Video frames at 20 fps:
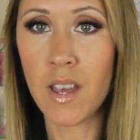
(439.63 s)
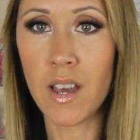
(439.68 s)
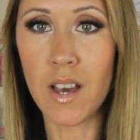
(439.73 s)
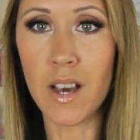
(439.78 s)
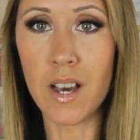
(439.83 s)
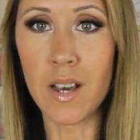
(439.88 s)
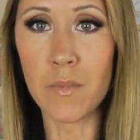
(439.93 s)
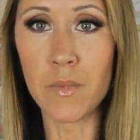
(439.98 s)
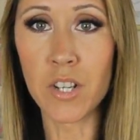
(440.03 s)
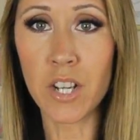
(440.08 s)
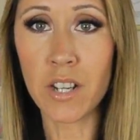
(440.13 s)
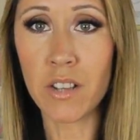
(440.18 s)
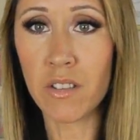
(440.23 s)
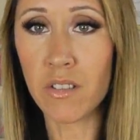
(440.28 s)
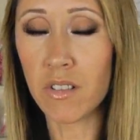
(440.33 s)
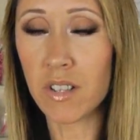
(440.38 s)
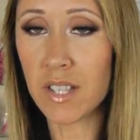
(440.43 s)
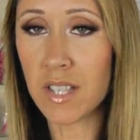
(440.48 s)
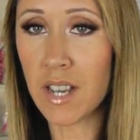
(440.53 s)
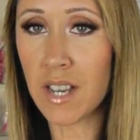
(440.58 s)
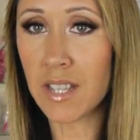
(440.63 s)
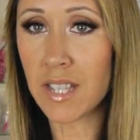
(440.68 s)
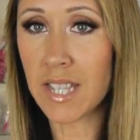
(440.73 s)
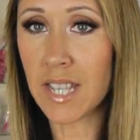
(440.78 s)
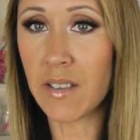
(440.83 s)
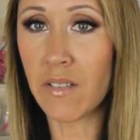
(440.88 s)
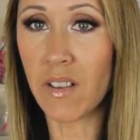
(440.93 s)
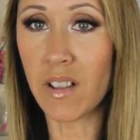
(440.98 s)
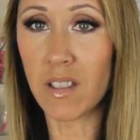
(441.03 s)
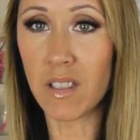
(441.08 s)
Um, check out their designs.
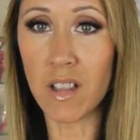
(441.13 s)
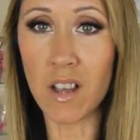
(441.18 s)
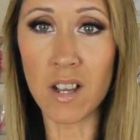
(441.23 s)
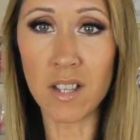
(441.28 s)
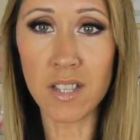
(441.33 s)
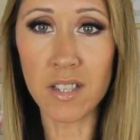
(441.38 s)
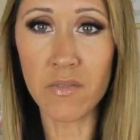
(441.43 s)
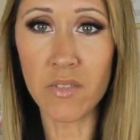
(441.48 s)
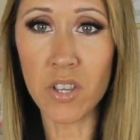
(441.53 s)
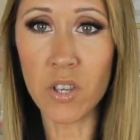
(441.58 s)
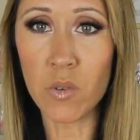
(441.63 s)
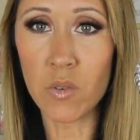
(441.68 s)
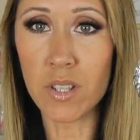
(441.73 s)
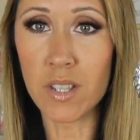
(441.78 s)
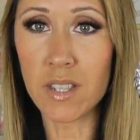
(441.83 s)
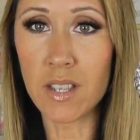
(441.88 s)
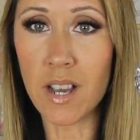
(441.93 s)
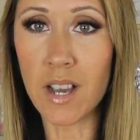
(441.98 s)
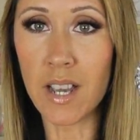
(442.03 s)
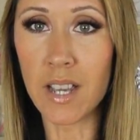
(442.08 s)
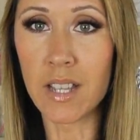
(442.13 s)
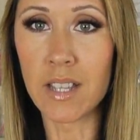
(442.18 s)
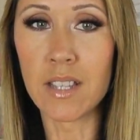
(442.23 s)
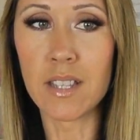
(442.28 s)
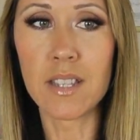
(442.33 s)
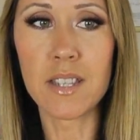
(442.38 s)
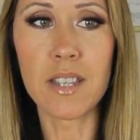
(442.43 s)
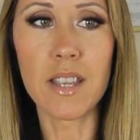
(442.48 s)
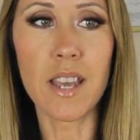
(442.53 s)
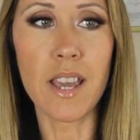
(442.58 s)
They got lots of cute
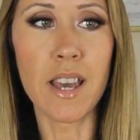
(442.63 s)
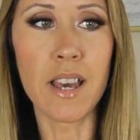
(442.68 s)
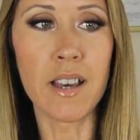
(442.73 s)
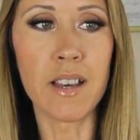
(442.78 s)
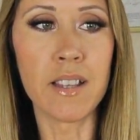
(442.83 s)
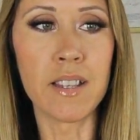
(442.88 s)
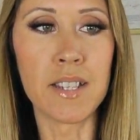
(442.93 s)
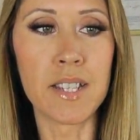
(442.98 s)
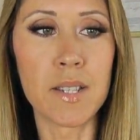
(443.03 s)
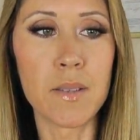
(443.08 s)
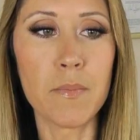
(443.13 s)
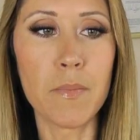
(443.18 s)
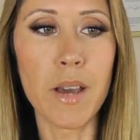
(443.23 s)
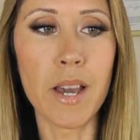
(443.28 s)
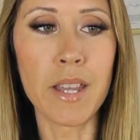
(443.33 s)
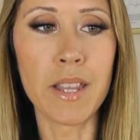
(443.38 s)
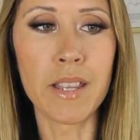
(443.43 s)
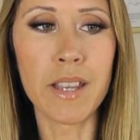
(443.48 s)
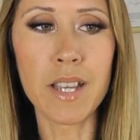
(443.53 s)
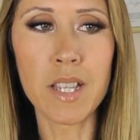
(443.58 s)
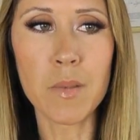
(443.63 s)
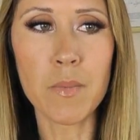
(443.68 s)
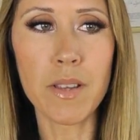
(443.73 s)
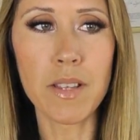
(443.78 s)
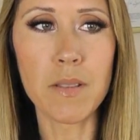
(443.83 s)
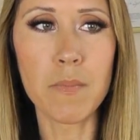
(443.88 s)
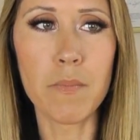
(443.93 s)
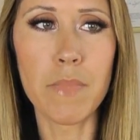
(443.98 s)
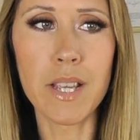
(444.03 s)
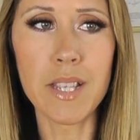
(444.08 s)
designs, and I guess
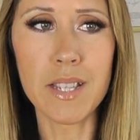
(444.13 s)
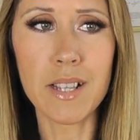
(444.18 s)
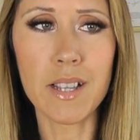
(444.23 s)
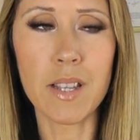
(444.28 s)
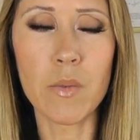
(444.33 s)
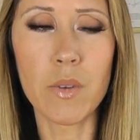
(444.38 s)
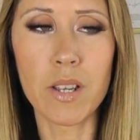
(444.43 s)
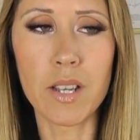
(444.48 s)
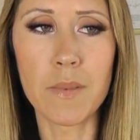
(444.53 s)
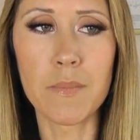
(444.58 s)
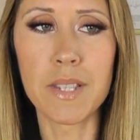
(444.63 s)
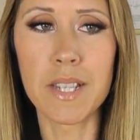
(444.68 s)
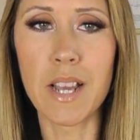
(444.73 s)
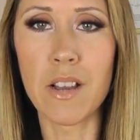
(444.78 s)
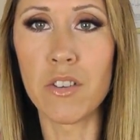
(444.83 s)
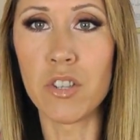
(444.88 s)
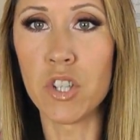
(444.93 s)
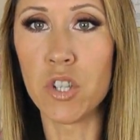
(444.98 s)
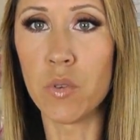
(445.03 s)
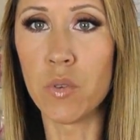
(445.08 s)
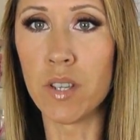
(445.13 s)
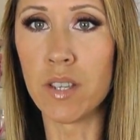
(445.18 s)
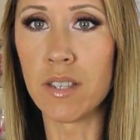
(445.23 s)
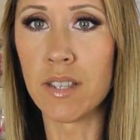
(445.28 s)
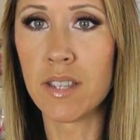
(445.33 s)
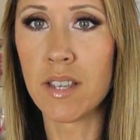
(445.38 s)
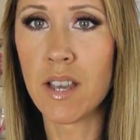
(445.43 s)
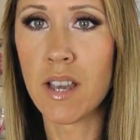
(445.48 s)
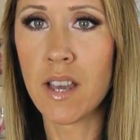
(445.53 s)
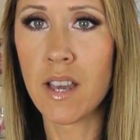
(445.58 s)
basically what it comes down to
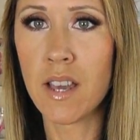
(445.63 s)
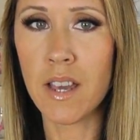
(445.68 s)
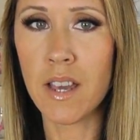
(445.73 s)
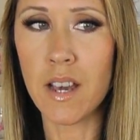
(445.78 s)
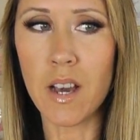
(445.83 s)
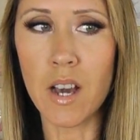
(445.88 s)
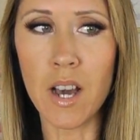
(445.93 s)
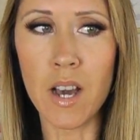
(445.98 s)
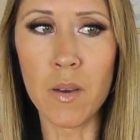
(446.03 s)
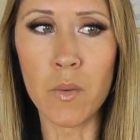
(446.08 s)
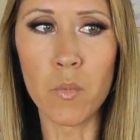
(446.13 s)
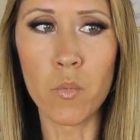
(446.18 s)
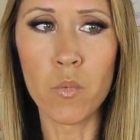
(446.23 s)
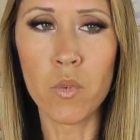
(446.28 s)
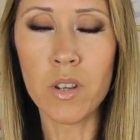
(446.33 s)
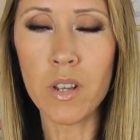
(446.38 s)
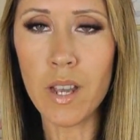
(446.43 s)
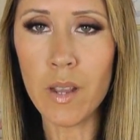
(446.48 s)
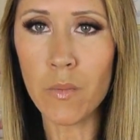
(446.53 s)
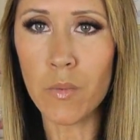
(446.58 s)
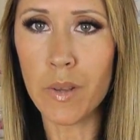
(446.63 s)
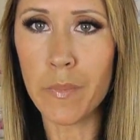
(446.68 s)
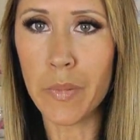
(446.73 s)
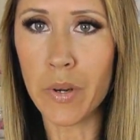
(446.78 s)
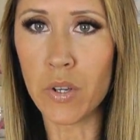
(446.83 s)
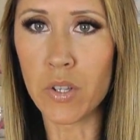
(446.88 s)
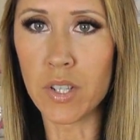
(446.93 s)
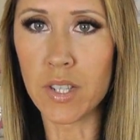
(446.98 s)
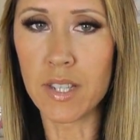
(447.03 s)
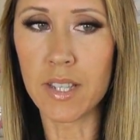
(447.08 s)
is uh, would I
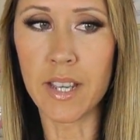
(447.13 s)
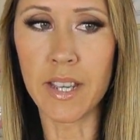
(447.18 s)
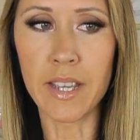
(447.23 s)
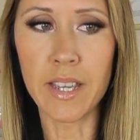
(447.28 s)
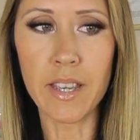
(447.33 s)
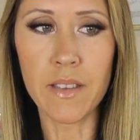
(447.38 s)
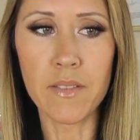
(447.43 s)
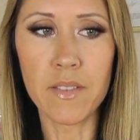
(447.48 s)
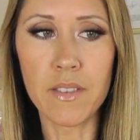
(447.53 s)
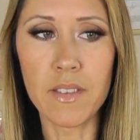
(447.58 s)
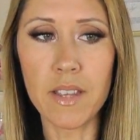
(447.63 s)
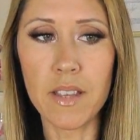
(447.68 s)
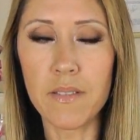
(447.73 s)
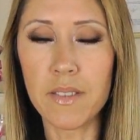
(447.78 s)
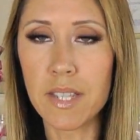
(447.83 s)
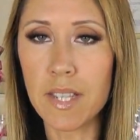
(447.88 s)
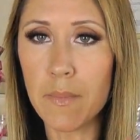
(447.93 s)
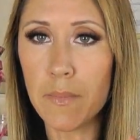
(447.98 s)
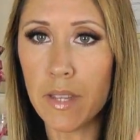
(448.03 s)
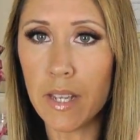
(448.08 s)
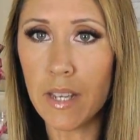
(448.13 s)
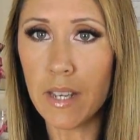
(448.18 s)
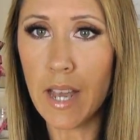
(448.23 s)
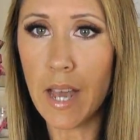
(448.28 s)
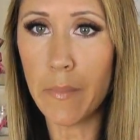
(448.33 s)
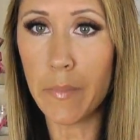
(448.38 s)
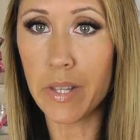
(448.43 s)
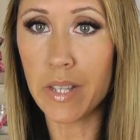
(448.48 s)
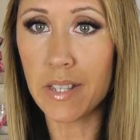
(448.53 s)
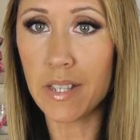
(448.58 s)
repurchase? Like if, if something
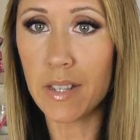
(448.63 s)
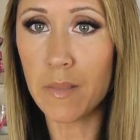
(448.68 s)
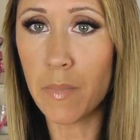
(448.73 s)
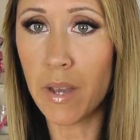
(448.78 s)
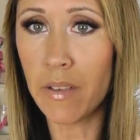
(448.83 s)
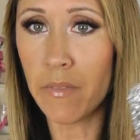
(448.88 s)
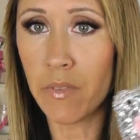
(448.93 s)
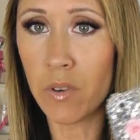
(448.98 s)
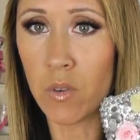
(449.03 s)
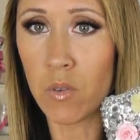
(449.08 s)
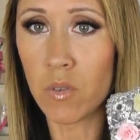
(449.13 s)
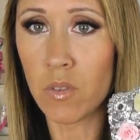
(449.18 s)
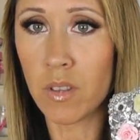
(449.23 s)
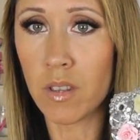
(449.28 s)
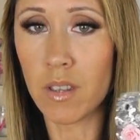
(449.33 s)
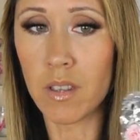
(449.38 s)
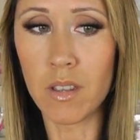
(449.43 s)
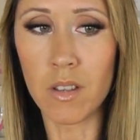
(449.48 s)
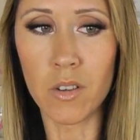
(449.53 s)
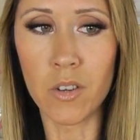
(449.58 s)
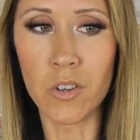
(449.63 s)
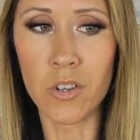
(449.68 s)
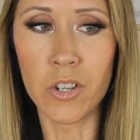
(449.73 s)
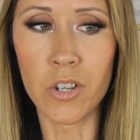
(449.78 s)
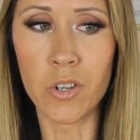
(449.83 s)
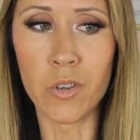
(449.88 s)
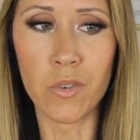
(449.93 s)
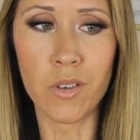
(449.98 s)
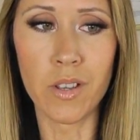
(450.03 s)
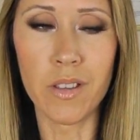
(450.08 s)
happens to my phone or, you
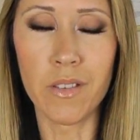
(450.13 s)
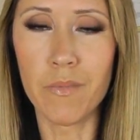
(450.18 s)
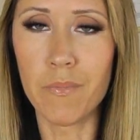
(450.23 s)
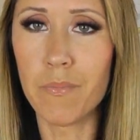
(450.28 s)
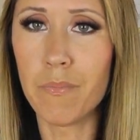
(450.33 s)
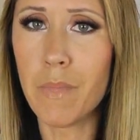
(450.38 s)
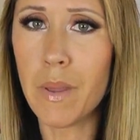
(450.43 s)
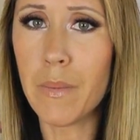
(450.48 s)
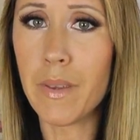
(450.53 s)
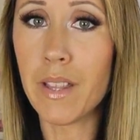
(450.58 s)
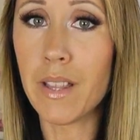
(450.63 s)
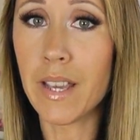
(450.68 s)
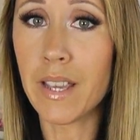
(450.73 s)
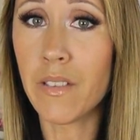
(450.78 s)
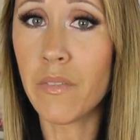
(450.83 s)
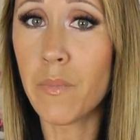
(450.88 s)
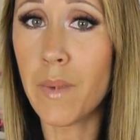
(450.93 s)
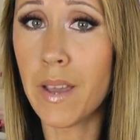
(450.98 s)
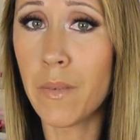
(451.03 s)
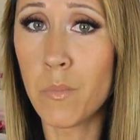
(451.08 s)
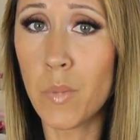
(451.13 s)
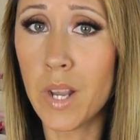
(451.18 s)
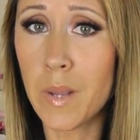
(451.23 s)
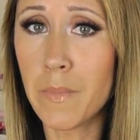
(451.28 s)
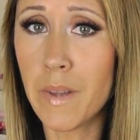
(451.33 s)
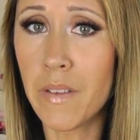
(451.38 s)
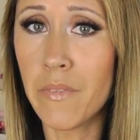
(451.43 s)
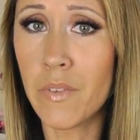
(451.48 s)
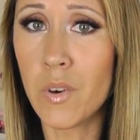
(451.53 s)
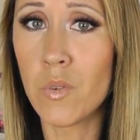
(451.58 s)
know, maybe like if I break
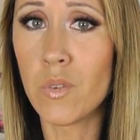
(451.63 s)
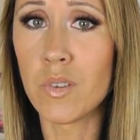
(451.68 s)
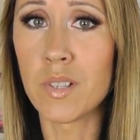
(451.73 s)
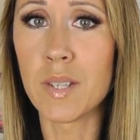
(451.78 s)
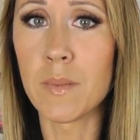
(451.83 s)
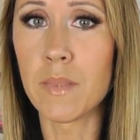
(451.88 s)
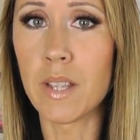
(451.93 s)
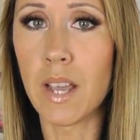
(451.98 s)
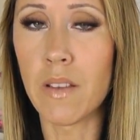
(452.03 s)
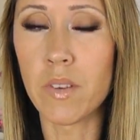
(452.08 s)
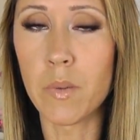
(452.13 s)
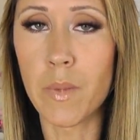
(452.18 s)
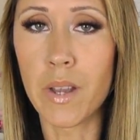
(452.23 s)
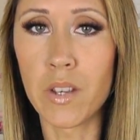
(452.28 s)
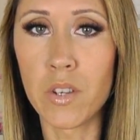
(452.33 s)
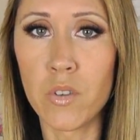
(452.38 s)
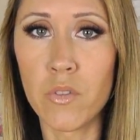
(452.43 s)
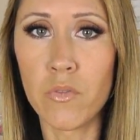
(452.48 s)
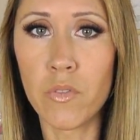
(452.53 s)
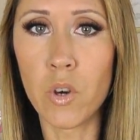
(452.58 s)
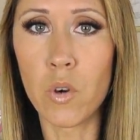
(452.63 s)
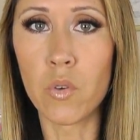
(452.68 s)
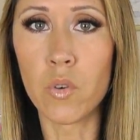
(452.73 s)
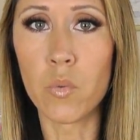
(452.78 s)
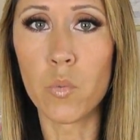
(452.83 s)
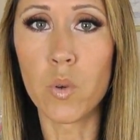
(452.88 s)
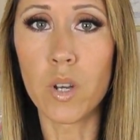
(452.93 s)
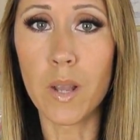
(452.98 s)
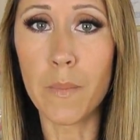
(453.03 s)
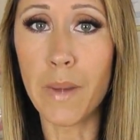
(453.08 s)
my phone or something, I have to buy a new
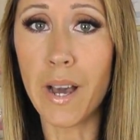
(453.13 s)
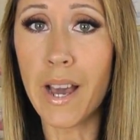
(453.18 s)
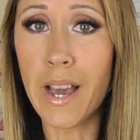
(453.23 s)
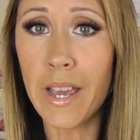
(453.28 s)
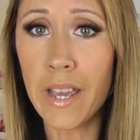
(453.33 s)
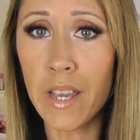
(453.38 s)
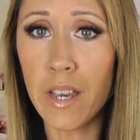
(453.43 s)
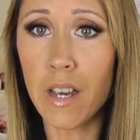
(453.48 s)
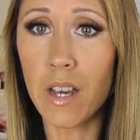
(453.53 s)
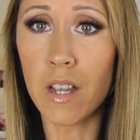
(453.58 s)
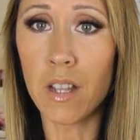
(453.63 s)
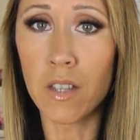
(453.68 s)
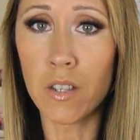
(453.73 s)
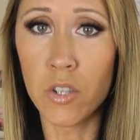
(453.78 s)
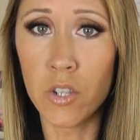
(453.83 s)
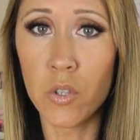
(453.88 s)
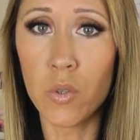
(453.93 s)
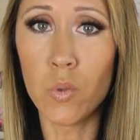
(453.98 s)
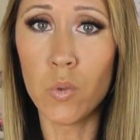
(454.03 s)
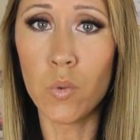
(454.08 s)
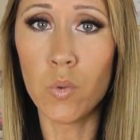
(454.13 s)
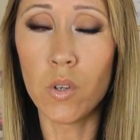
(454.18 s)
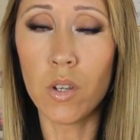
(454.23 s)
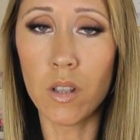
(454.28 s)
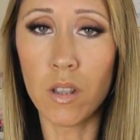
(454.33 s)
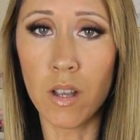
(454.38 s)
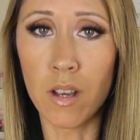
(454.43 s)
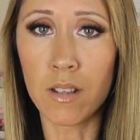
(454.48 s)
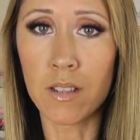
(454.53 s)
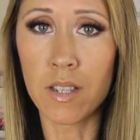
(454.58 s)
phone, would I buy a new
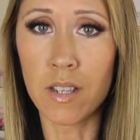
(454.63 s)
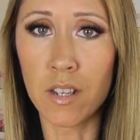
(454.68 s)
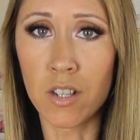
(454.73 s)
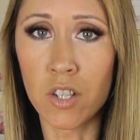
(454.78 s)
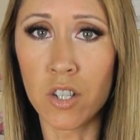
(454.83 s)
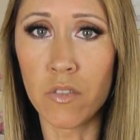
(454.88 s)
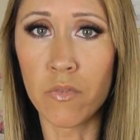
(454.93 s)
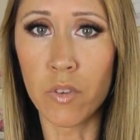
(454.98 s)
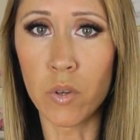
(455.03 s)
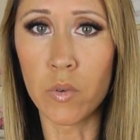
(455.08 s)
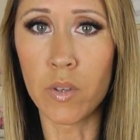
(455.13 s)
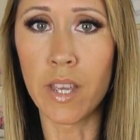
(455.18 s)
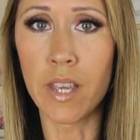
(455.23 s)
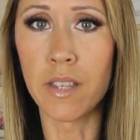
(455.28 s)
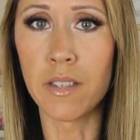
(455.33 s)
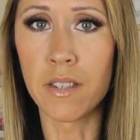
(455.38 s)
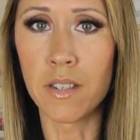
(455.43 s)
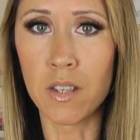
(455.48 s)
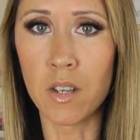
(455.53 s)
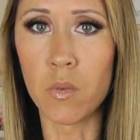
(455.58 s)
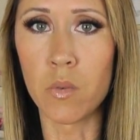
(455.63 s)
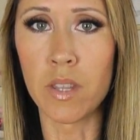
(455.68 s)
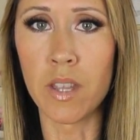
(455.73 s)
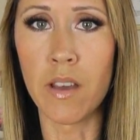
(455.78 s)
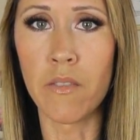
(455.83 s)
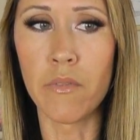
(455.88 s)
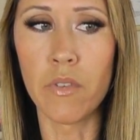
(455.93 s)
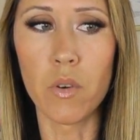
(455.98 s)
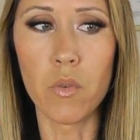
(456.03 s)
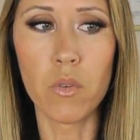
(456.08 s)
Lux Addiction phone case to go with
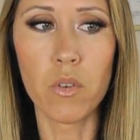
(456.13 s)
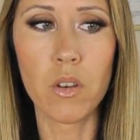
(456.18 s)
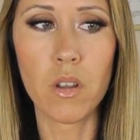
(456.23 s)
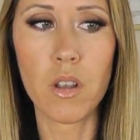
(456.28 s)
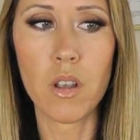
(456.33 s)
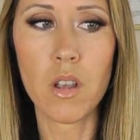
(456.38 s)
that phone?